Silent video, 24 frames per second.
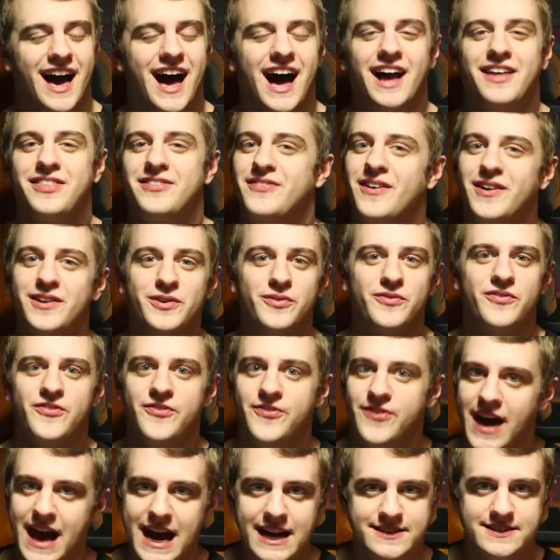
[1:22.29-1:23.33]
I found it
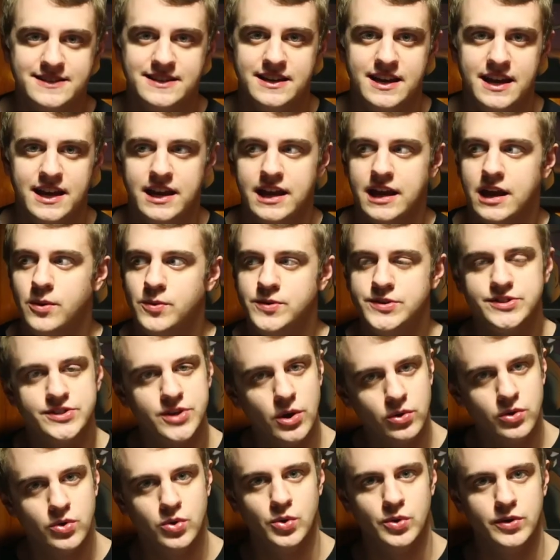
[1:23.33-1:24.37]
fascinating. It was
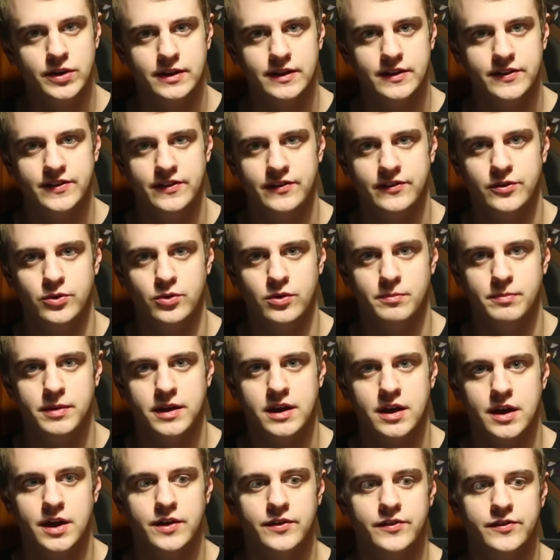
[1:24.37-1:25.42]
so cool to listen to it
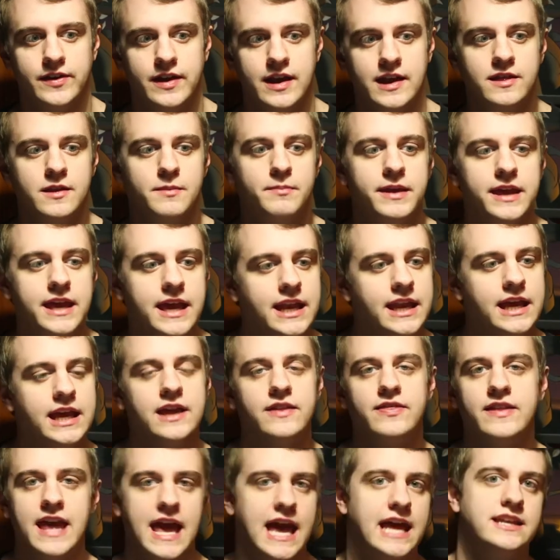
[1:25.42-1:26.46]
because in the beginning
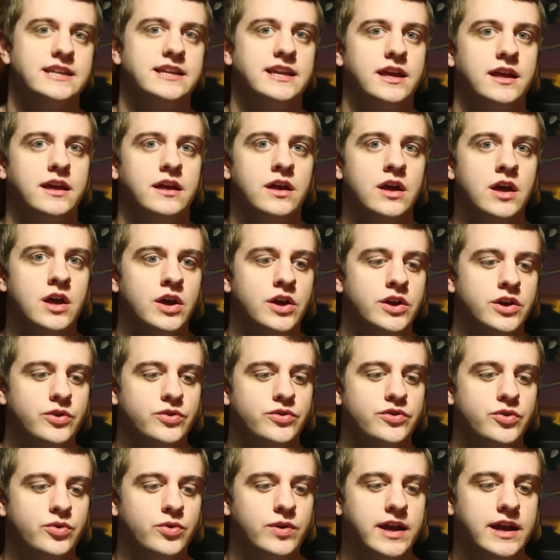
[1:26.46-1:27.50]
and the ending, you
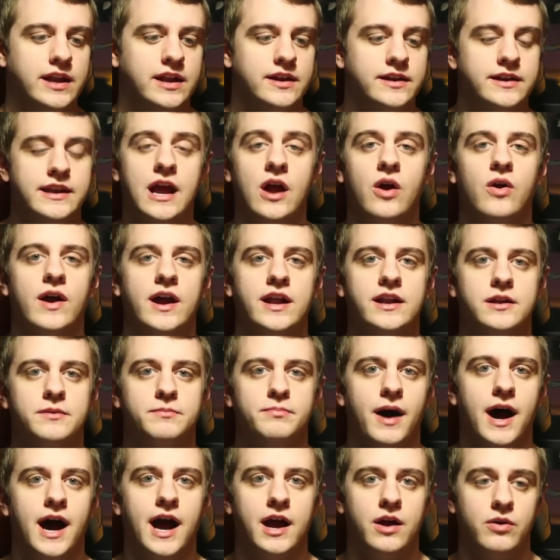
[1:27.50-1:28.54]
do get it narrated
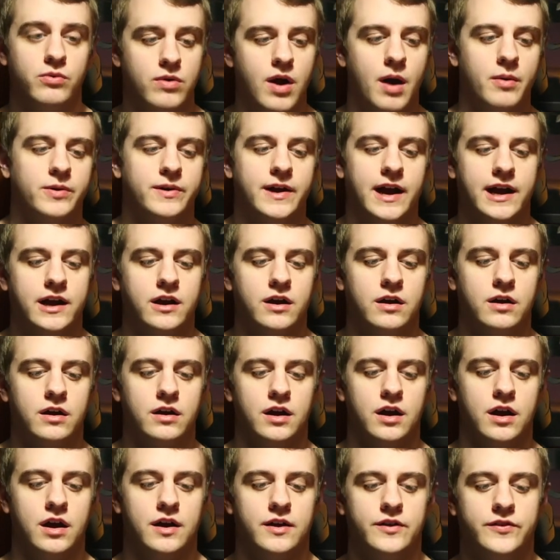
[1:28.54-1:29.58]
by Robert
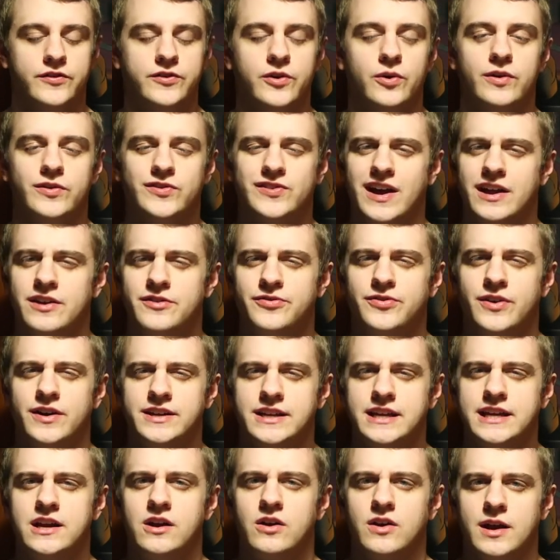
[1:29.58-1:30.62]
Iger, uh, so it's kind of
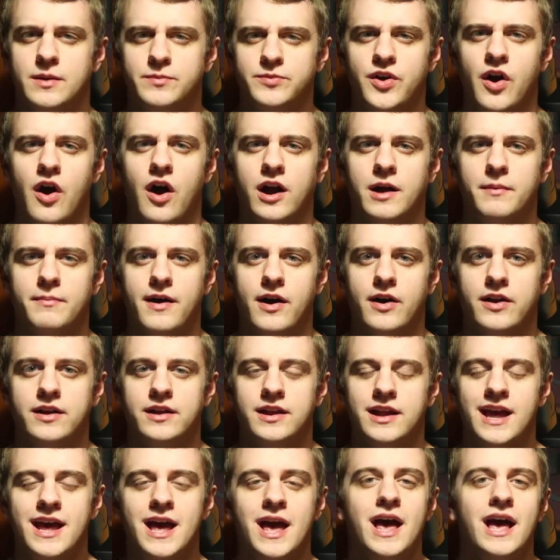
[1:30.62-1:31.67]
fun to hear him talk about
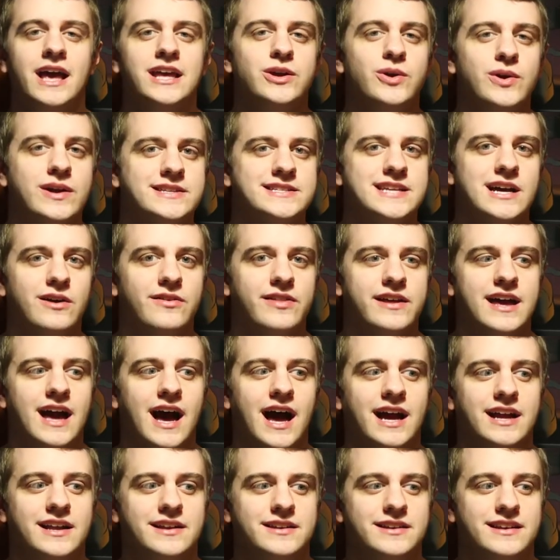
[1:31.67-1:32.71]
it. You can tell the
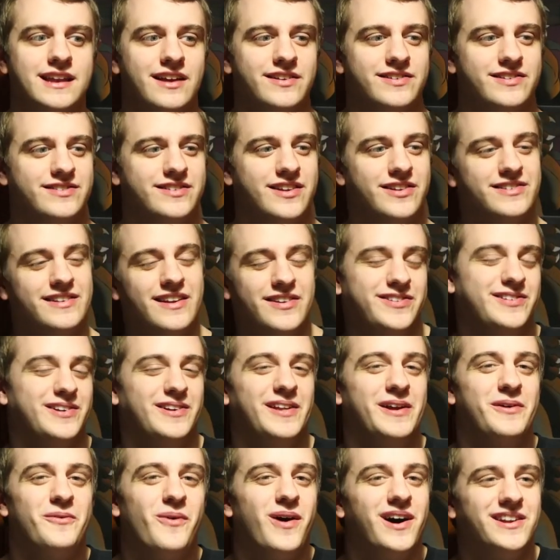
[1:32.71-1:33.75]
guy ne- doesn't
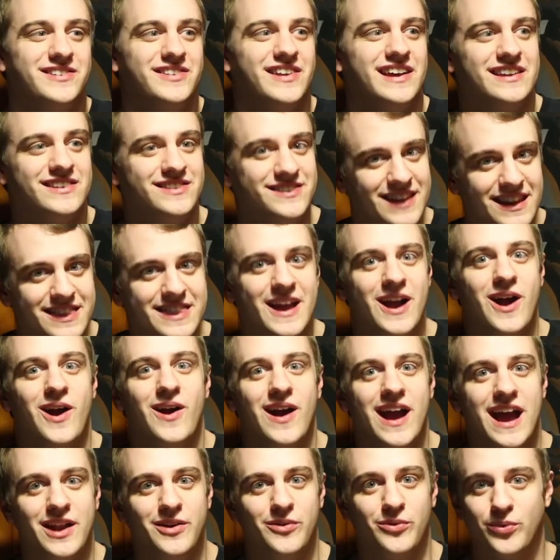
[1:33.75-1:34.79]
necessarily want to like sit there
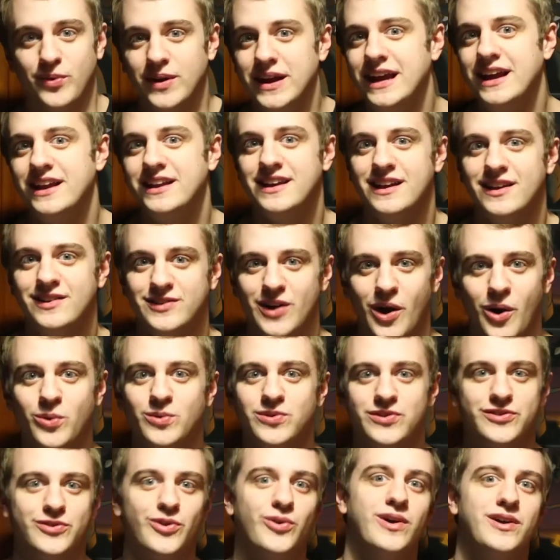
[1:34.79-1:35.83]
and read his
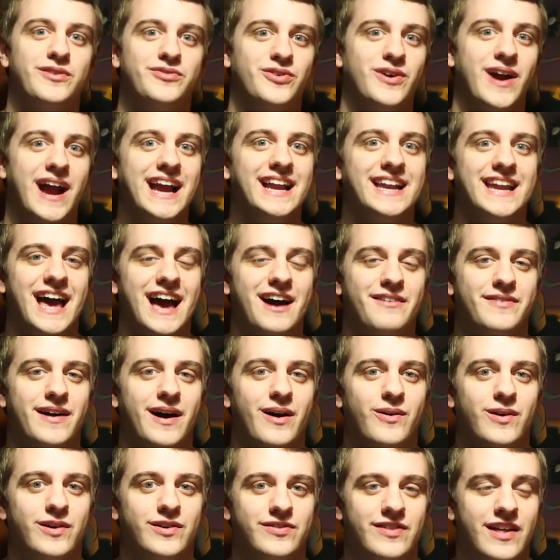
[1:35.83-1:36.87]
own story for eight and a half
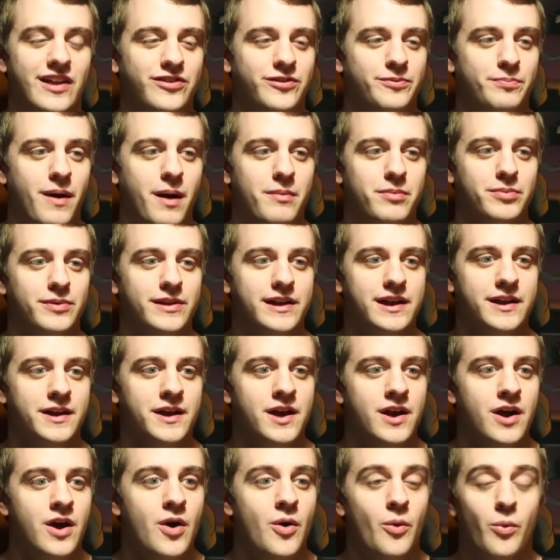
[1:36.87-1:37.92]
hours, and that's probably
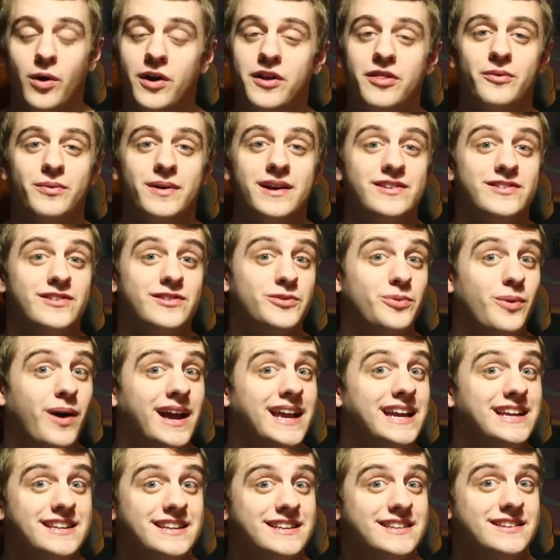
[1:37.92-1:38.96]
one of the reasons
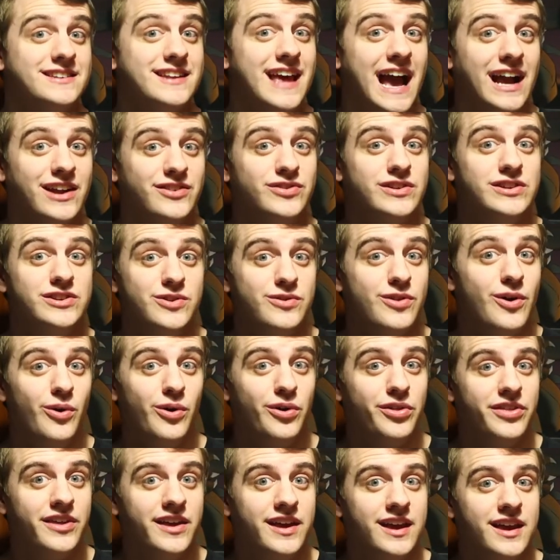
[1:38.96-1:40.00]
why he didn't actually do the
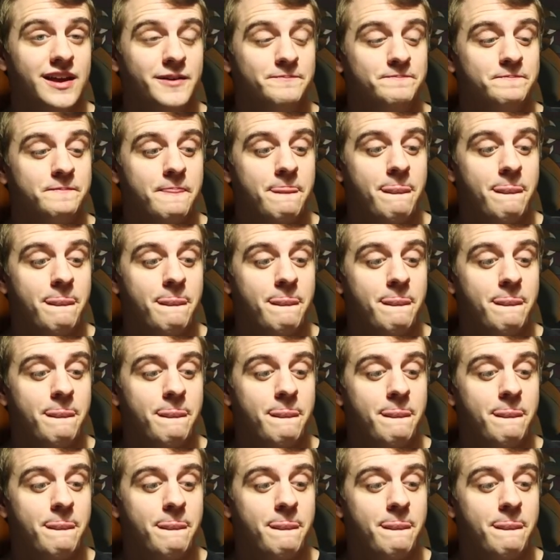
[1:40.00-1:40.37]
whole thing.